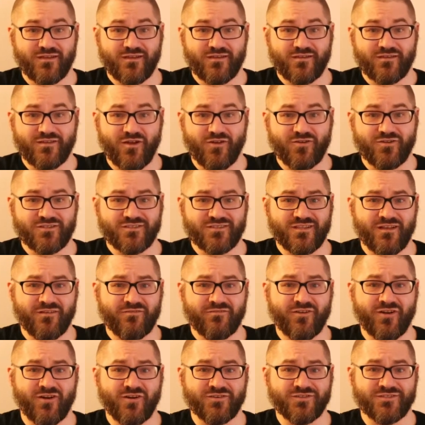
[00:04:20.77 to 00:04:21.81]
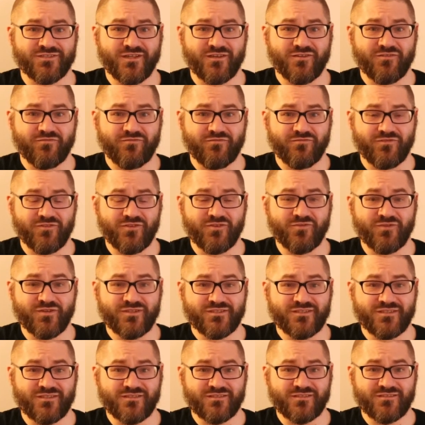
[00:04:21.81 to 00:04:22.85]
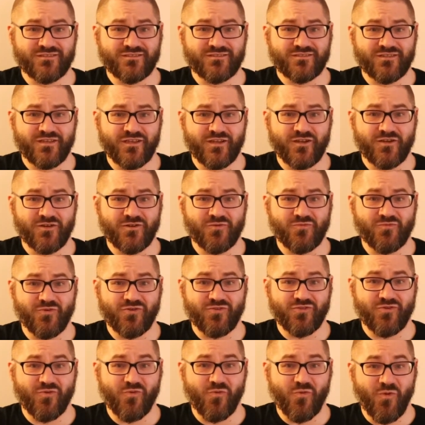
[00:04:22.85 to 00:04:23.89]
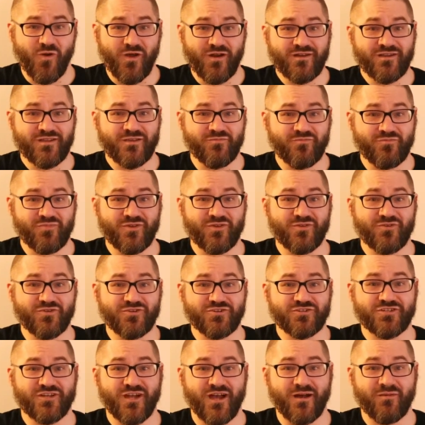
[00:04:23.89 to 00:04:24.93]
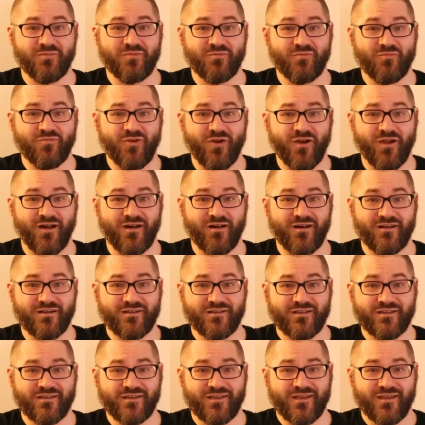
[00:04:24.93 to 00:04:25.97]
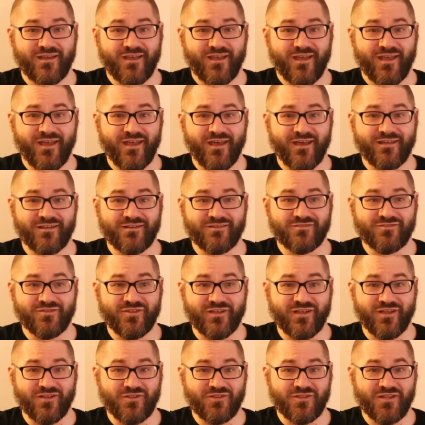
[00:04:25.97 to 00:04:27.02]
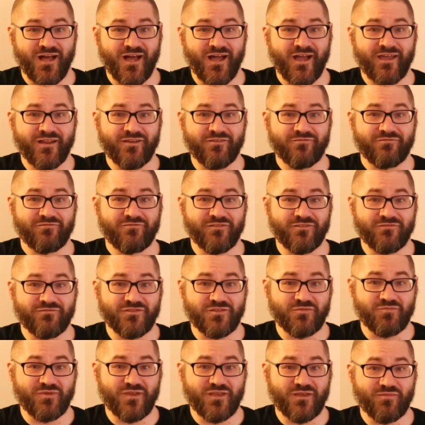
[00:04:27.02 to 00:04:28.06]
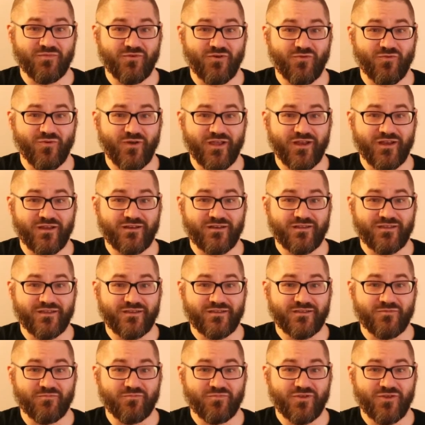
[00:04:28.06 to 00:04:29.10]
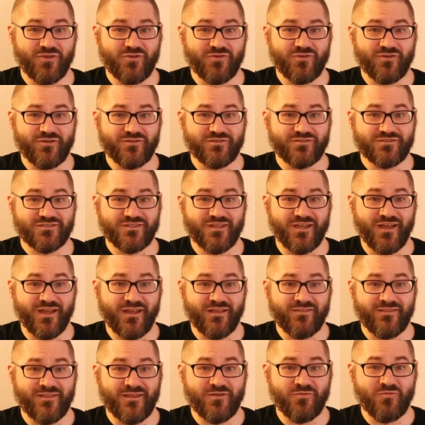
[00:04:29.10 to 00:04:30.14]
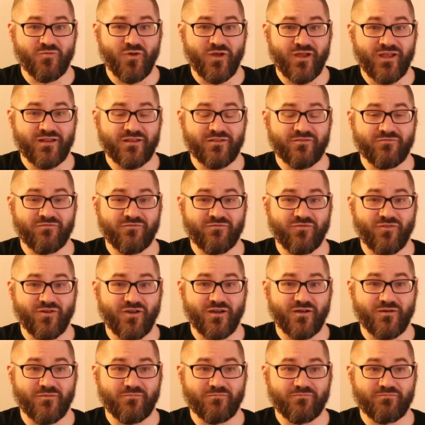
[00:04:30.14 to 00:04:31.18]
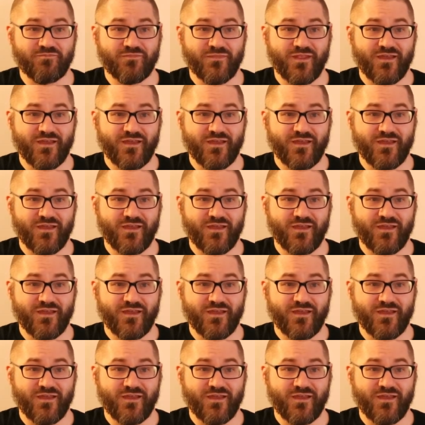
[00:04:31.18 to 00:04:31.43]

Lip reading: Jaroslav calls out a few instances here where the one computer shop in Prague had like a line of 50 people waiting to get computers, and they waited from